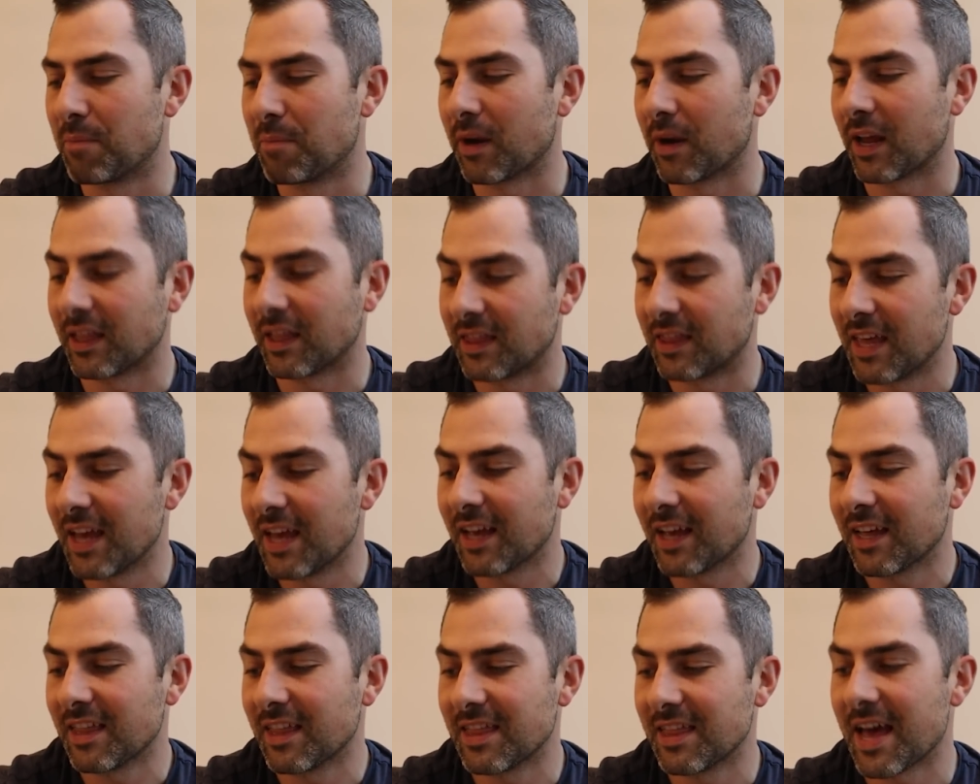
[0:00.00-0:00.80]
but I
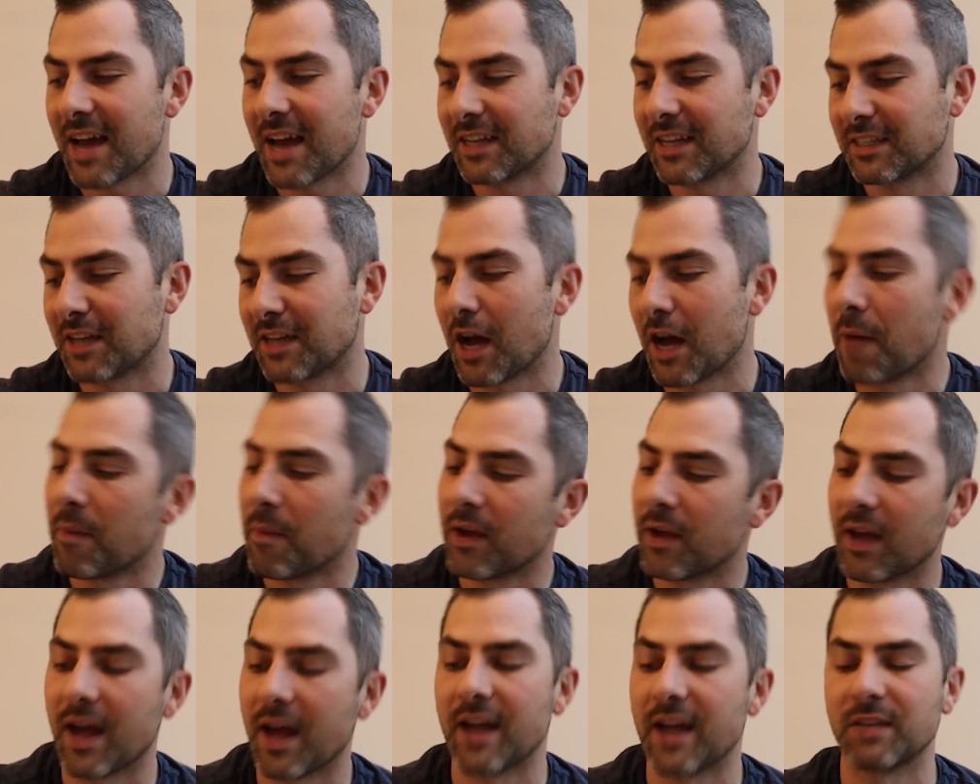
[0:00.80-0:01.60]
think that is
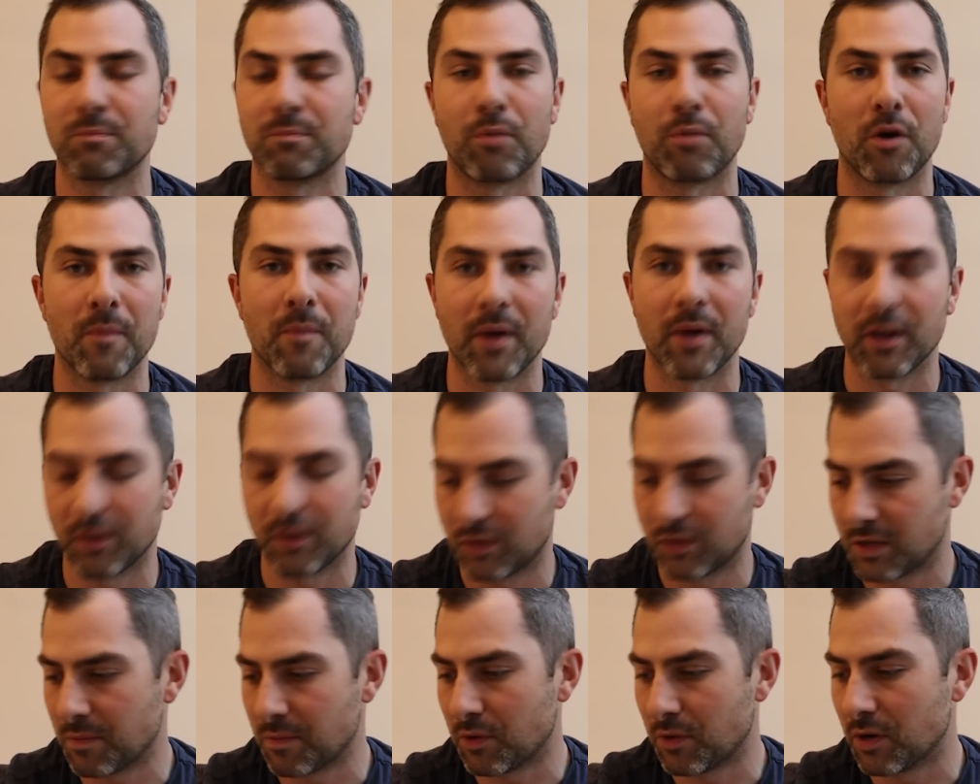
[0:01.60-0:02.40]
coming as per
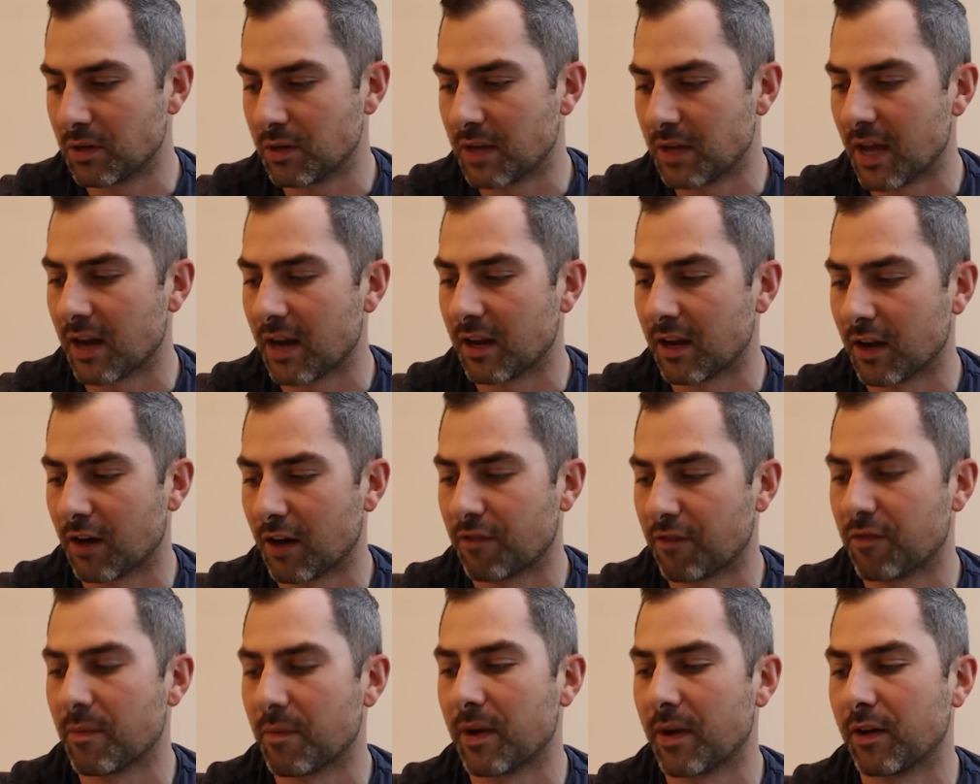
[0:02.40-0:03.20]
some good data
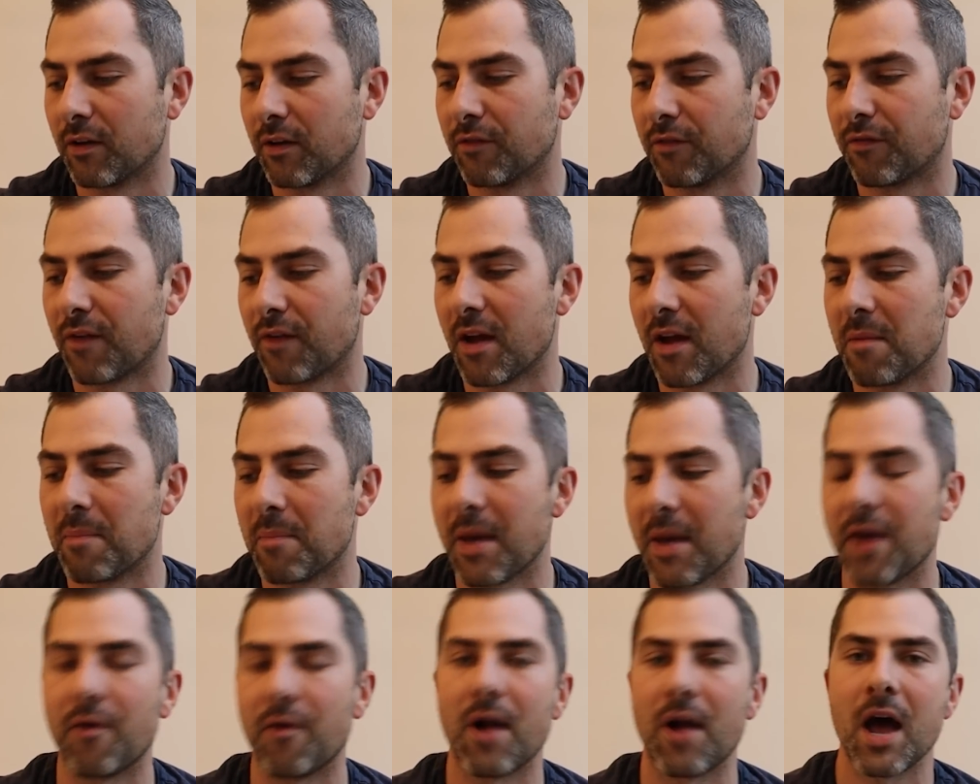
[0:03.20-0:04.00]
here from my good friend
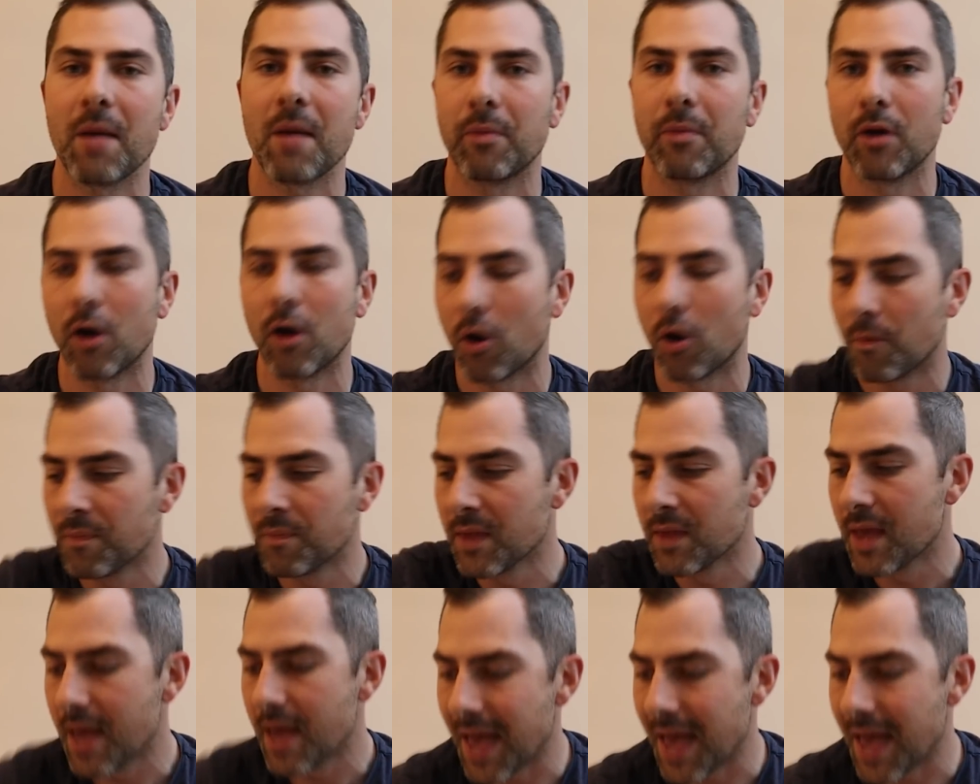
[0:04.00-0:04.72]
Ben Rabideau,